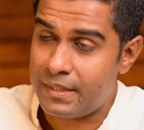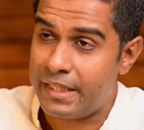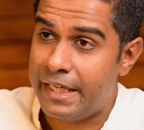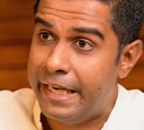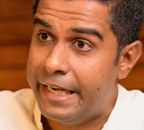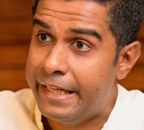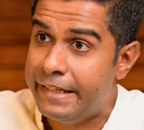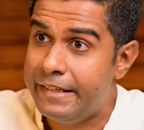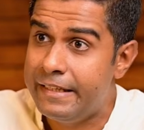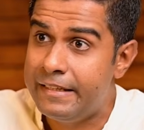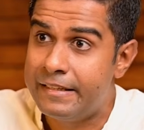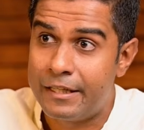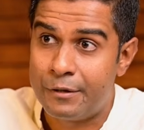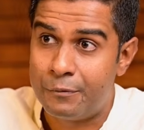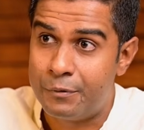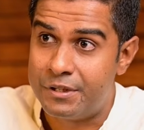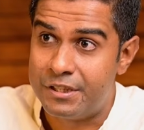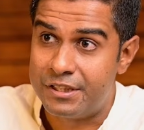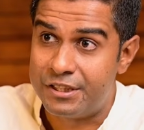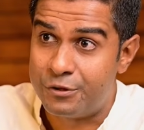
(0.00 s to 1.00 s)
anything that
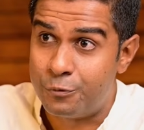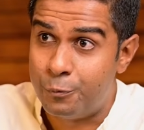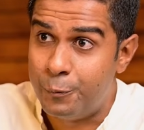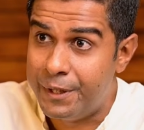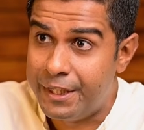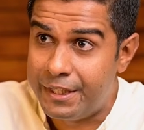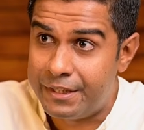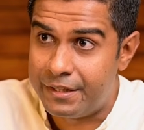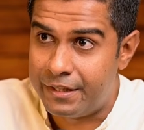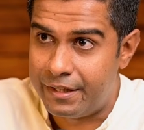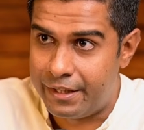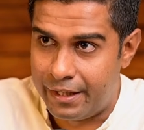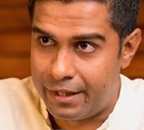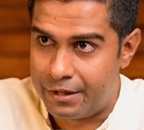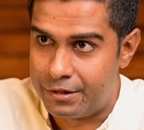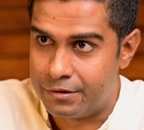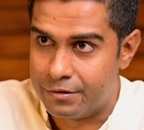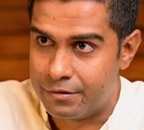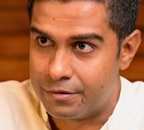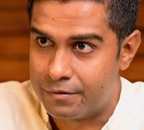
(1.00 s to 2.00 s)
which is sweet in
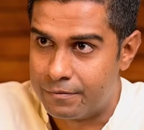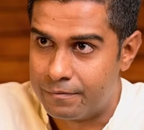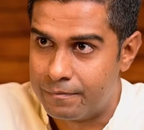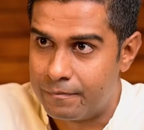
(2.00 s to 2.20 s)
nature